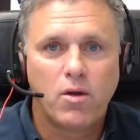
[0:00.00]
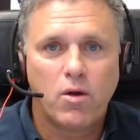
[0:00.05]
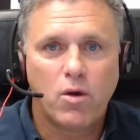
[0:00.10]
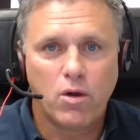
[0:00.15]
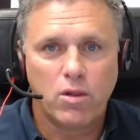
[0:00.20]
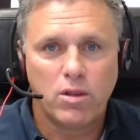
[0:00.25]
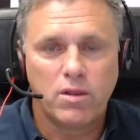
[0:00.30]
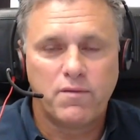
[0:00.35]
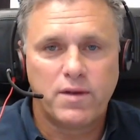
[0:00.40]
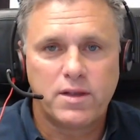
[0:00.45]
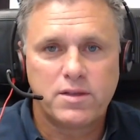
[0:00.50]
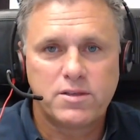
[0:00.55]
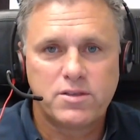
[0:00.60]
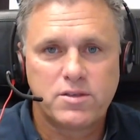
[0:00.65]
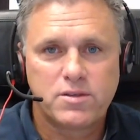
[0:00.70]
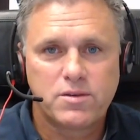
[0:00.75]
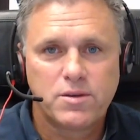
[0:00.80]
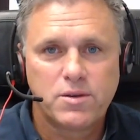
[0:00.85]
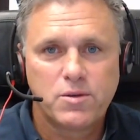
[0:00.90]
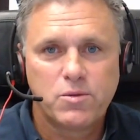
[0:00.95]
all of
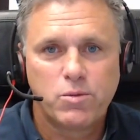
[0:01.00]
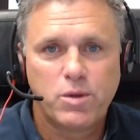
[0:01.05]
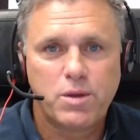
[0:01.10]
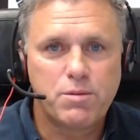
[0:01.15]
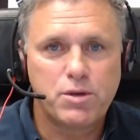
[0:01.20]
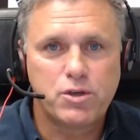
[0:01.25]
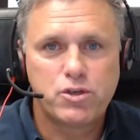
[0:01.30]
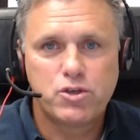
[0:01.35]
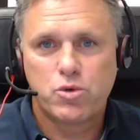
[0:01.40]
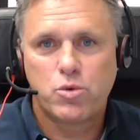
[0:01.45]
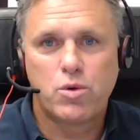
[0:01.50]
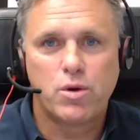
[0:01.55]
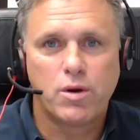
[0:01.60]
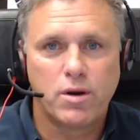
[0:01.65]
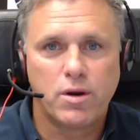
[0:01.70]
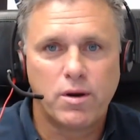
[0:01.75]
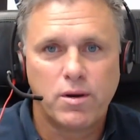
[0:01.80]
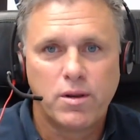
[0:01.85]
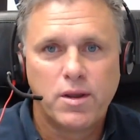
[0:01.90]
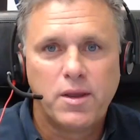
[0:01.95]
us. We
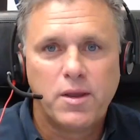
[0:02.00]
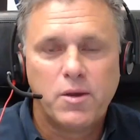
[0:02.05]
mature.